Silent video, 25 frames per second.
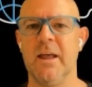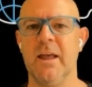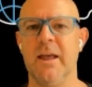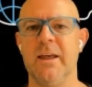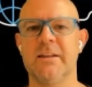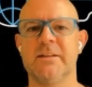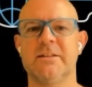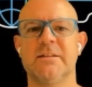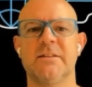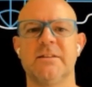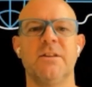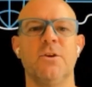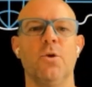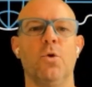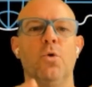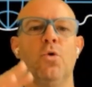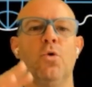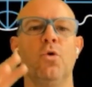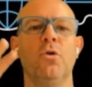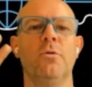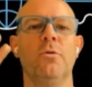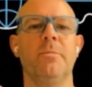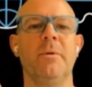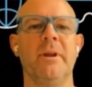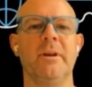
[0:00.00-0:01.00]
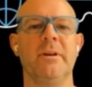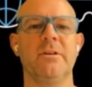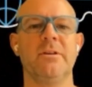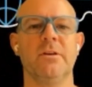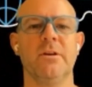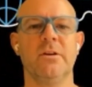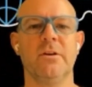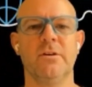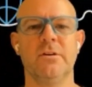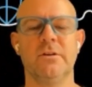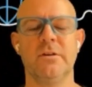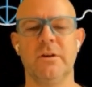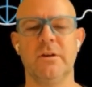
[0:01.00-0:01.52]
It's the
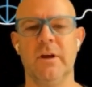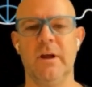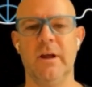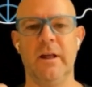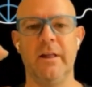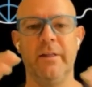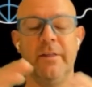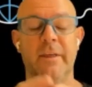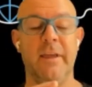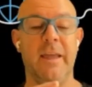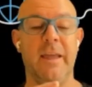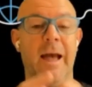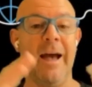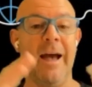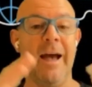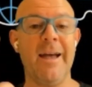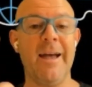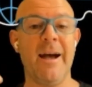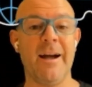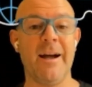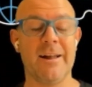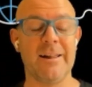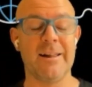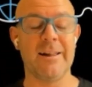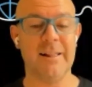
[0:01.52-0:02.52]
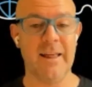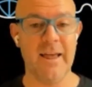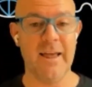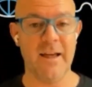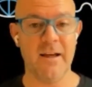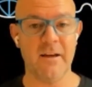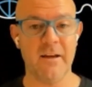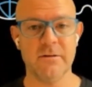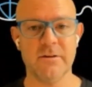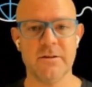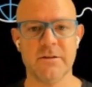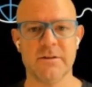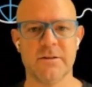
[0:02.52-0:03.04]
augmented, the AR
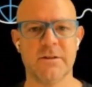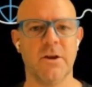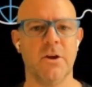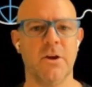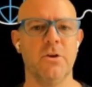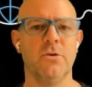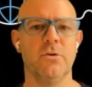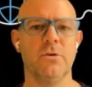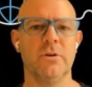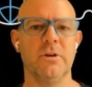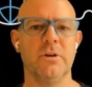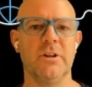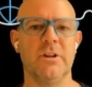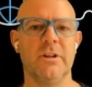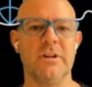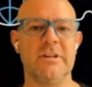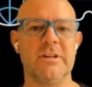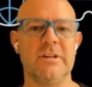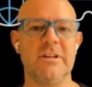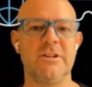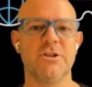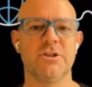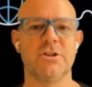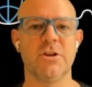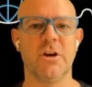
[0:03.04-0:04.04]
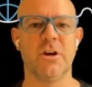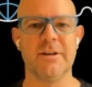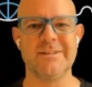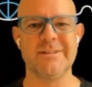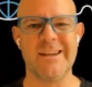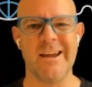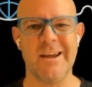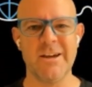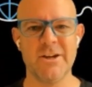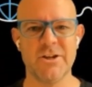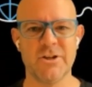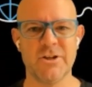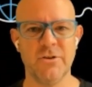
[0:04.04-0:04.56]
cloud, so the
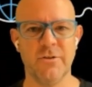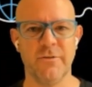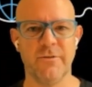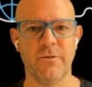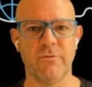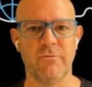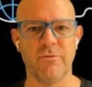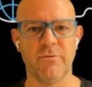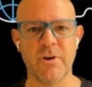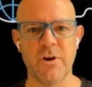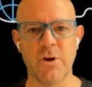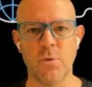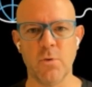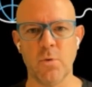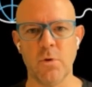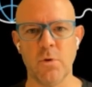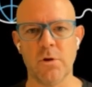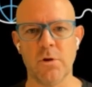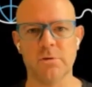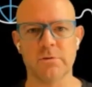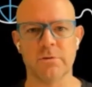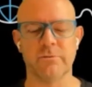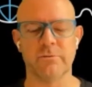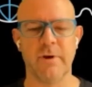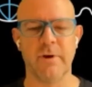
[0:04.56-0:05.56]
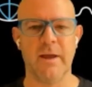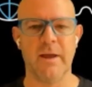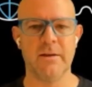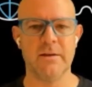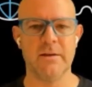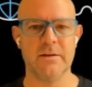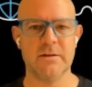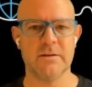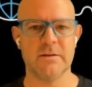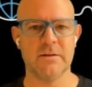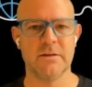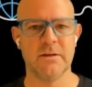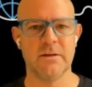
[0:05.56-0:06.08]
digitization of the real world around
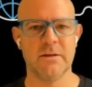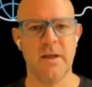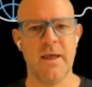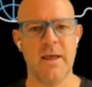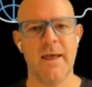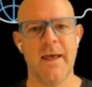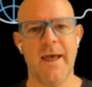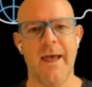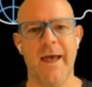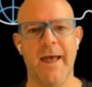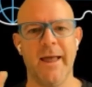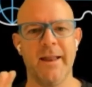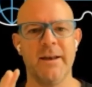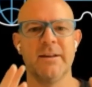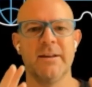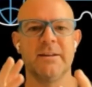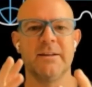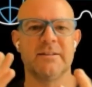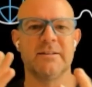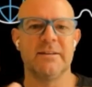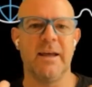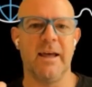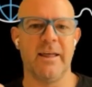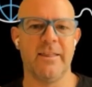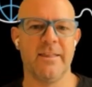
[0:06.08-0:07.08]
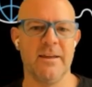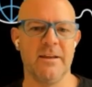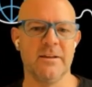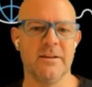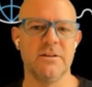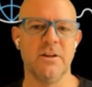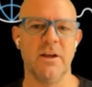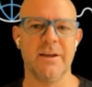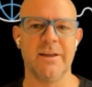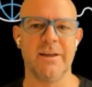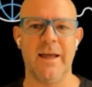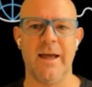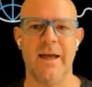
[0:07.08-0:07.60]
us. And it's things
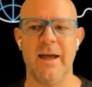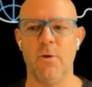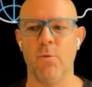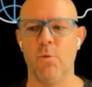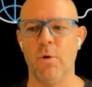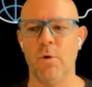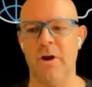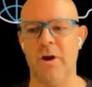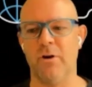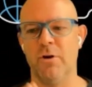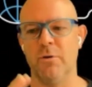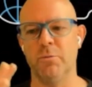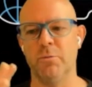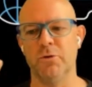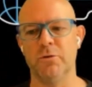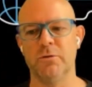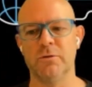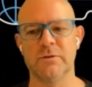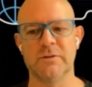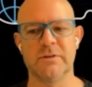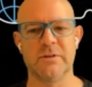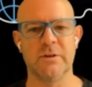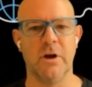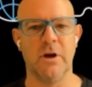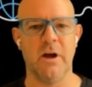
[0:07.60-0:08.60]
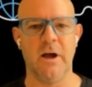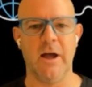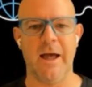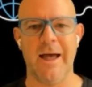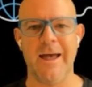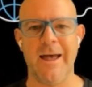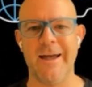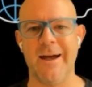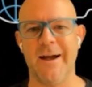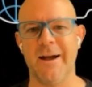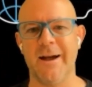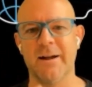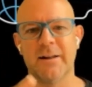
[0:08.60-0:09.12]
like wearables,
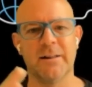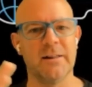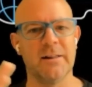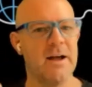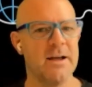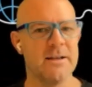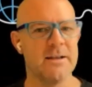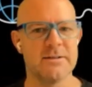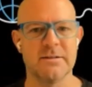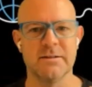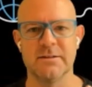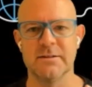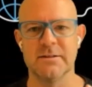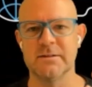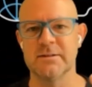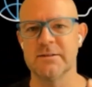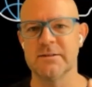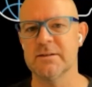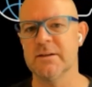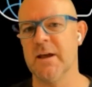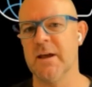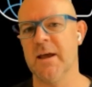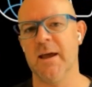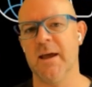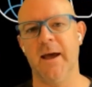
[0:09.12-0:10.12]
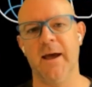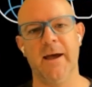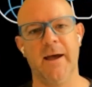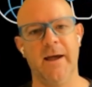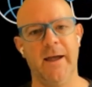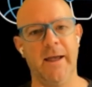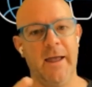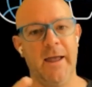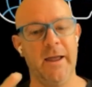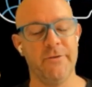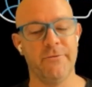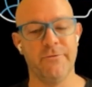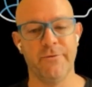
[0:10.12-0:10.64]
AR glasses,
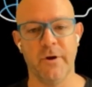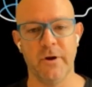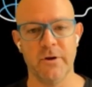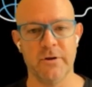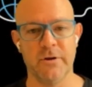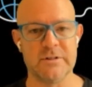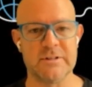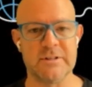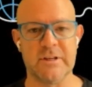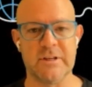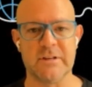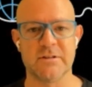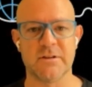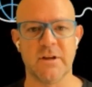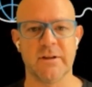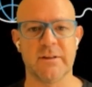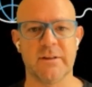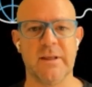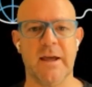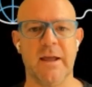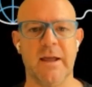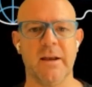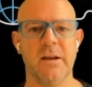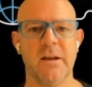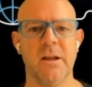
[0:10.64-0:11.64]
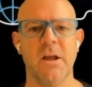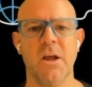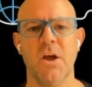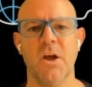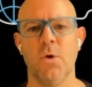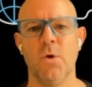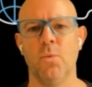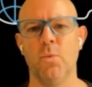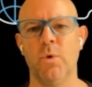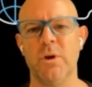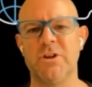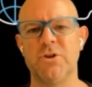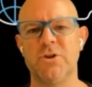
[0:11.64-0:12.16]
headphones, things like that,
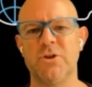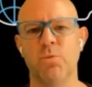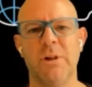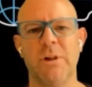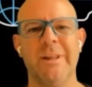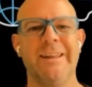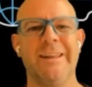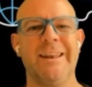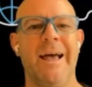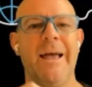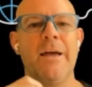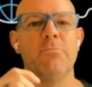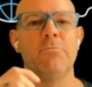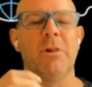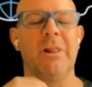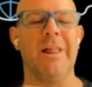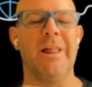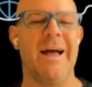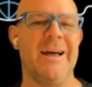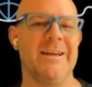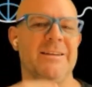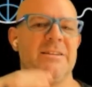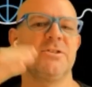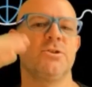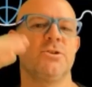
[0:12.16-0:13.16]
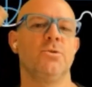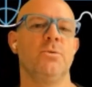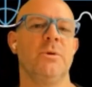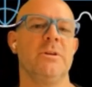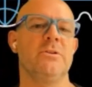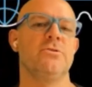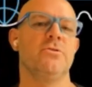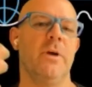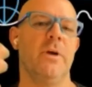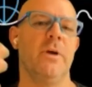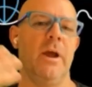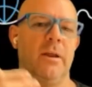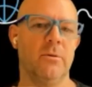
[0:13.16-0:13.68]
which will enable us to
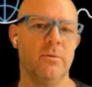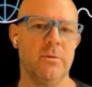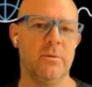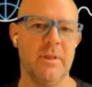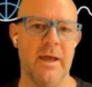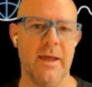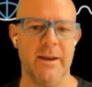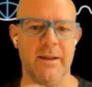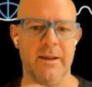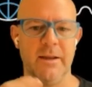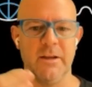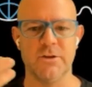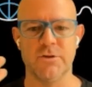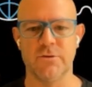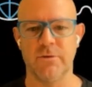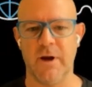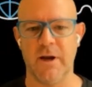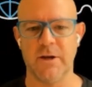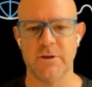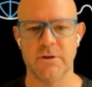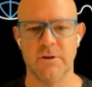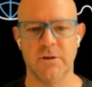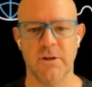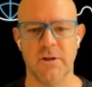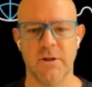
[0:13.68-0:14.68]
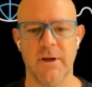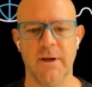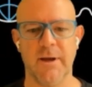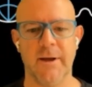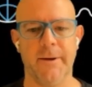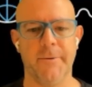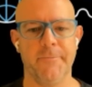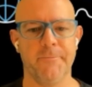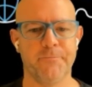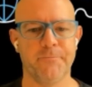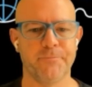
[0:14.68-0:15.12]
interact with that interaction layer.